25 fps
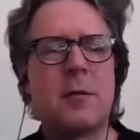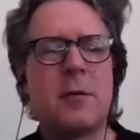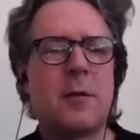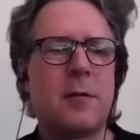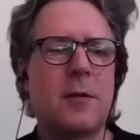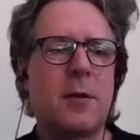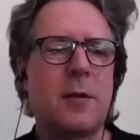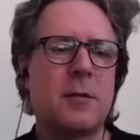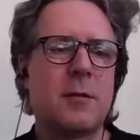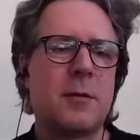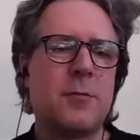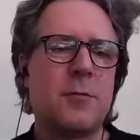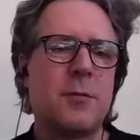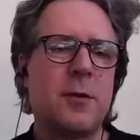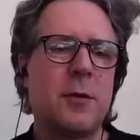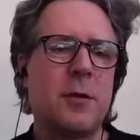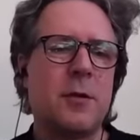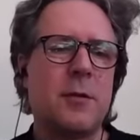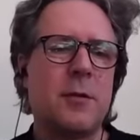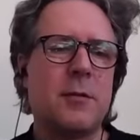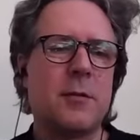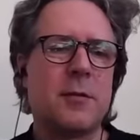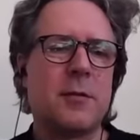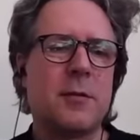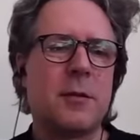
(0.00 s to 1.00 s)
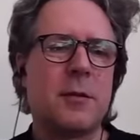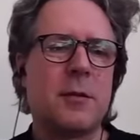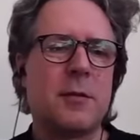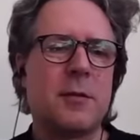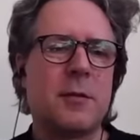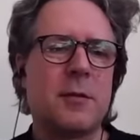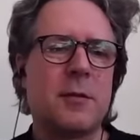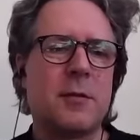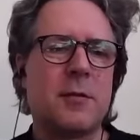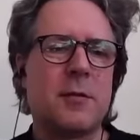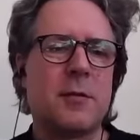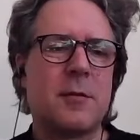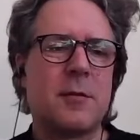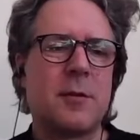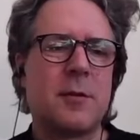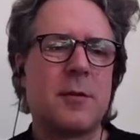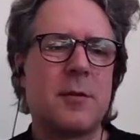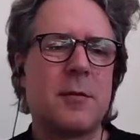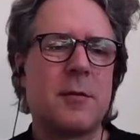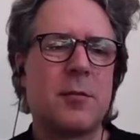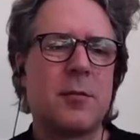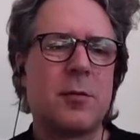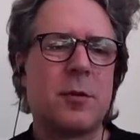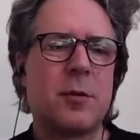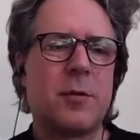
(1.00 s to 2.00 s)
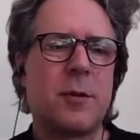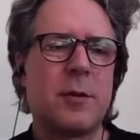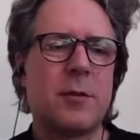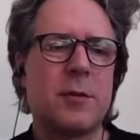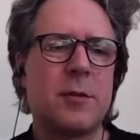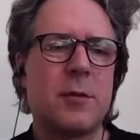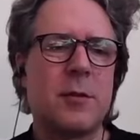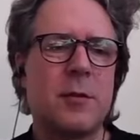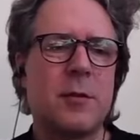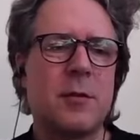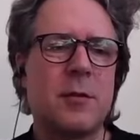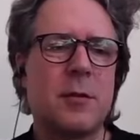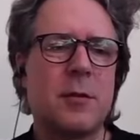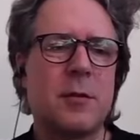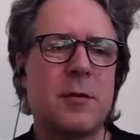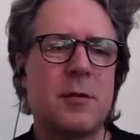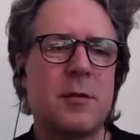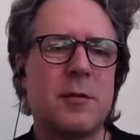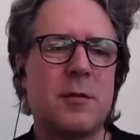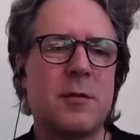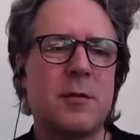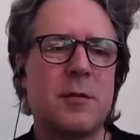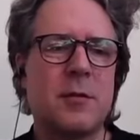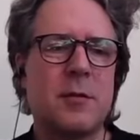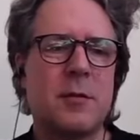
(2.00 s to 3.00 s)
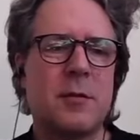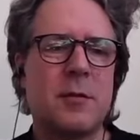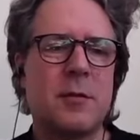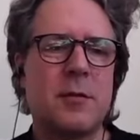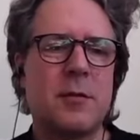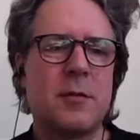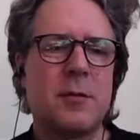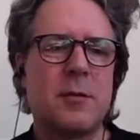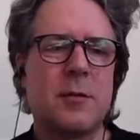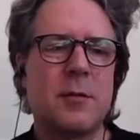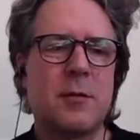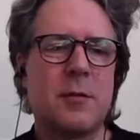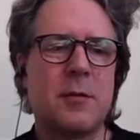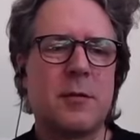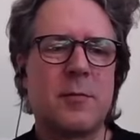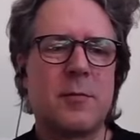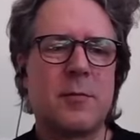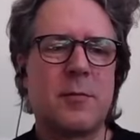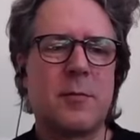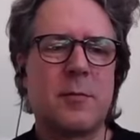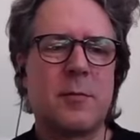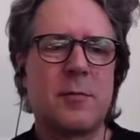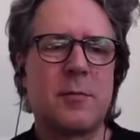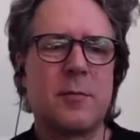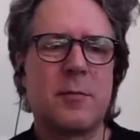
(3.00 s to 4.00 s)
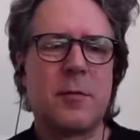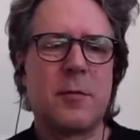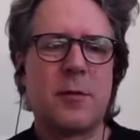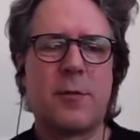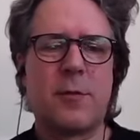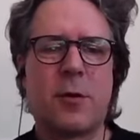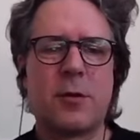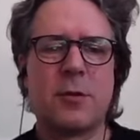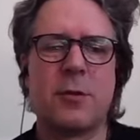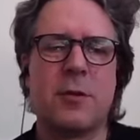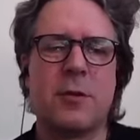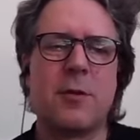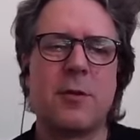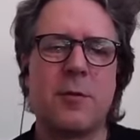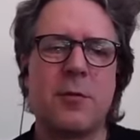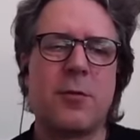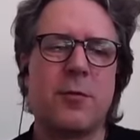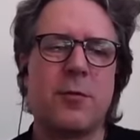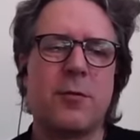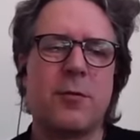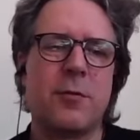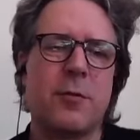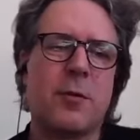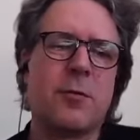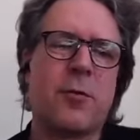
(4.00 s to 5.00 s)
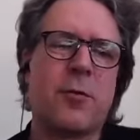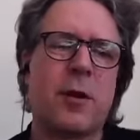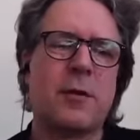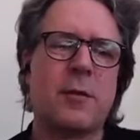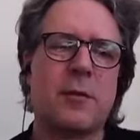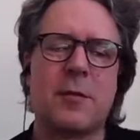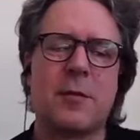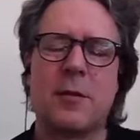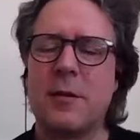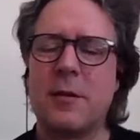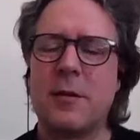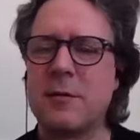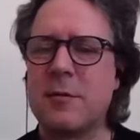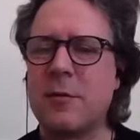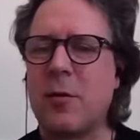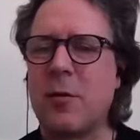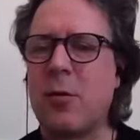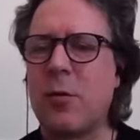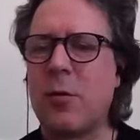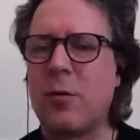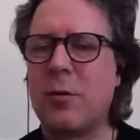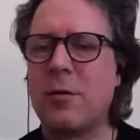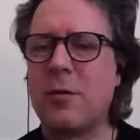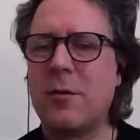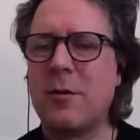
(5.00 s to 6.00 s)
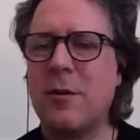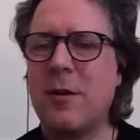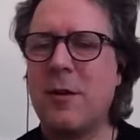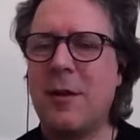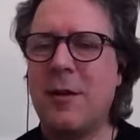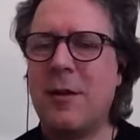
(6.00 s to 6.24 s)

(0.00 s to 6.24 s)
uh, that's a really interesting and, and good question. And uh, unfortunately, though, you're right. There's no